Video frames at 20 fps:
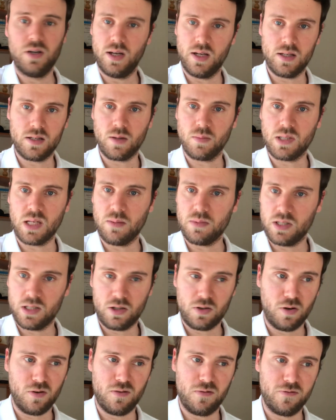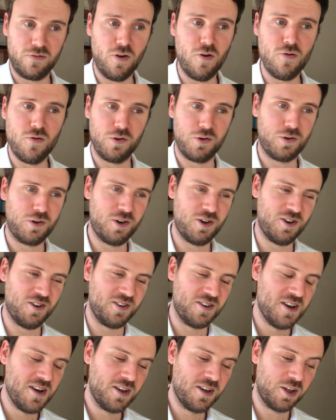and sometimes it's her phone or
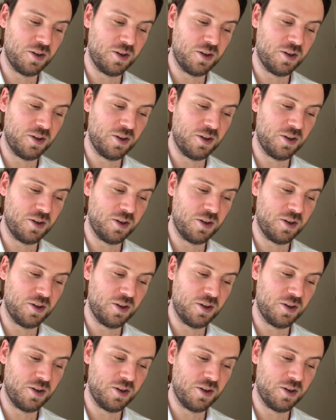her